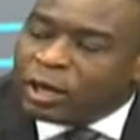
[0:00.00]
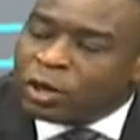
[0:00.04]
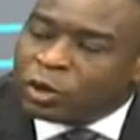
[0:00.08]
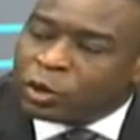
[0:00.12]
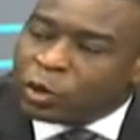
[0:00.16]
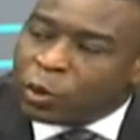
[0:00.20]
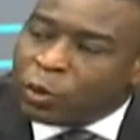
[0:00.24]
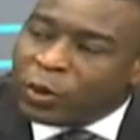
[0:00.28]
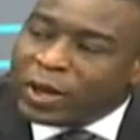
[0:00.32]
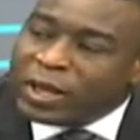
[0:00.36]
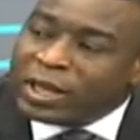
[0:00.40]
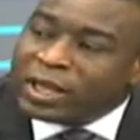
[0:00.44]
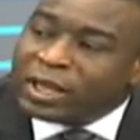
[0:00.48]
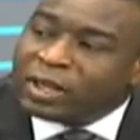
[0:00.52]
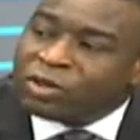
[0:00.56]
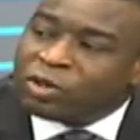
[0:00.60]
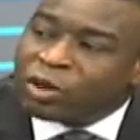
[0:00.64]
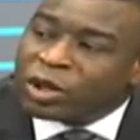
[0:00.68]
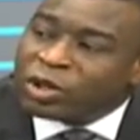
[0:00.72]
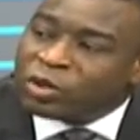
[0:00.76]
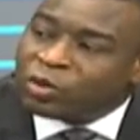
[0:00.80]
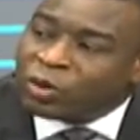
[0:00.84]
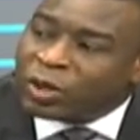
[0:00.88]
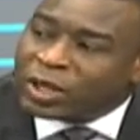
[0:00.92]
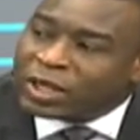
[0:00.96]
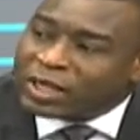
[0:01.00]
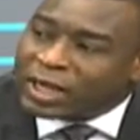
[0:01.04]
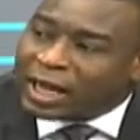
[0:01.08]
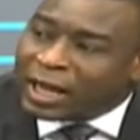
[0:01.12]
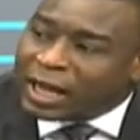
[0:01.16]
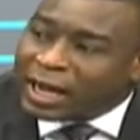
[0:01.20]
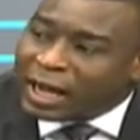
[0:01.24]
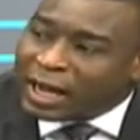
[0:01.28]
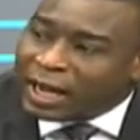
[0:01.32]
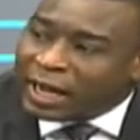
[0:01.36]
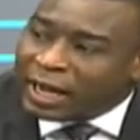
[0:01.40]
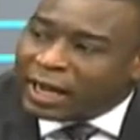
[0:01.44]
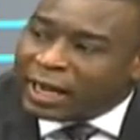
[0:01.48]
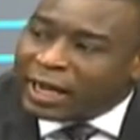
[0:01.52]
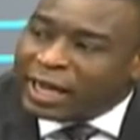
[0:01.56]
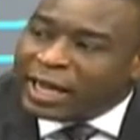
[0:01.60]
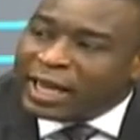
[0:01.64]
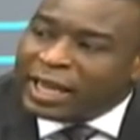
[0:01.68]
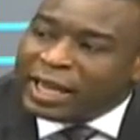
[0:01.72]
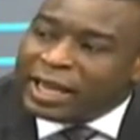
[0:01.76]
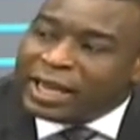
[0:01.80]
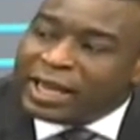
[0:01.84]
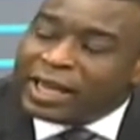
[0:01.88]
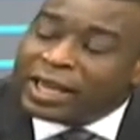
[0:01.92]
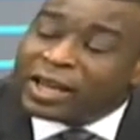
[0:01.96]
So when the interest rates are high,
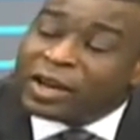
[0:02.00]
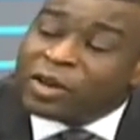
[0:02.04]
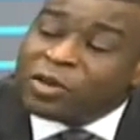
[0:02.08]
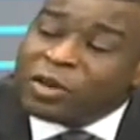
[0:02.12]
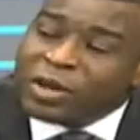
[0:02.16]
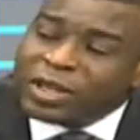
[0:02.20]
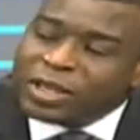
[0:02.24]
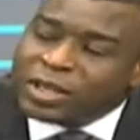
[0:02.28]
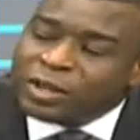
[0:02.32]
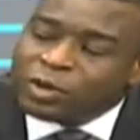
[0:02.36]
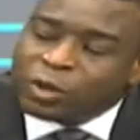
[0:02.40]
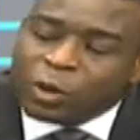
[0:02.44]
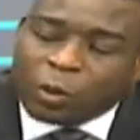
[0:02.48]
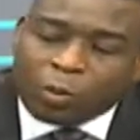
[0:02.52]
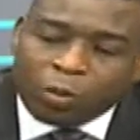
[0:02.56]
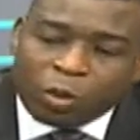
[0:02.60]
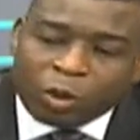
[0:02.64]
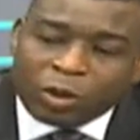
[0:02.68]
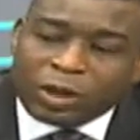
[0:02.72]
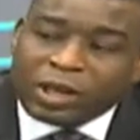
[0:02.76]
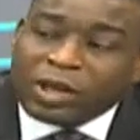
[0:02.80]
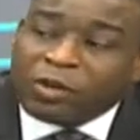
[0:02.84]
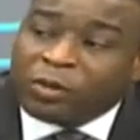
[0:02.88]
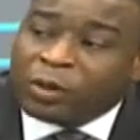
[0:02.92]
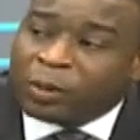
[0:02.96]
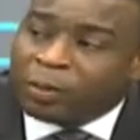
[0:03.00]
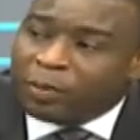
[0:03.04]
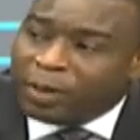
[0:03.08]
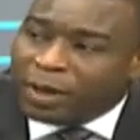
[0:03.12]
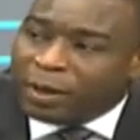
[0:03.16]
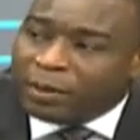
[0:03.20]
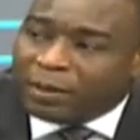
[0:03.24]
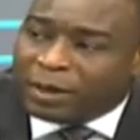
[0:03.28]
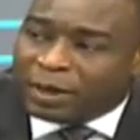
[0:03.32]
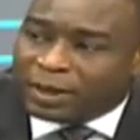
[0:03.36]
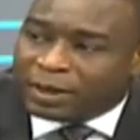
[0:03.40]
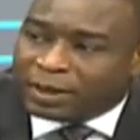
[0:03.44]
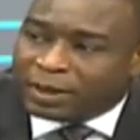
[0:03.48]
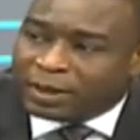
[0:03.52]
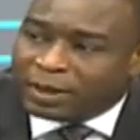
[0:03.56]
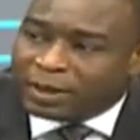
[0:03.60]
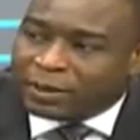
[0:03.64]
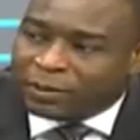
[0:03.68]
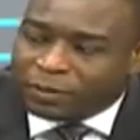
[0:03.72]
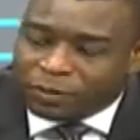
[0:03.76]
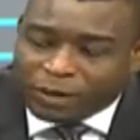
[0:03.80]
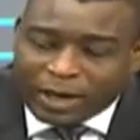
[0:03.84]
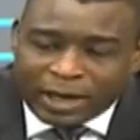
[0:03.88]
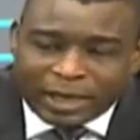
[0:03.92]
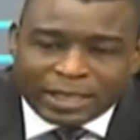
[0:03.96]
it increases your monthly repayments,
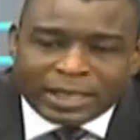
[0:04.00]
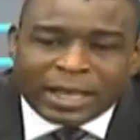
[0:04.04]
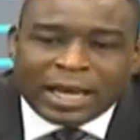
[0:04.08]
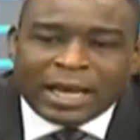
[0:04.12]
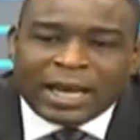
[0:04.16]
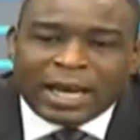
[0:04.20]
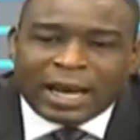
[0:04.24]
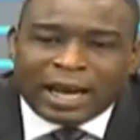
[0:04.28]
right?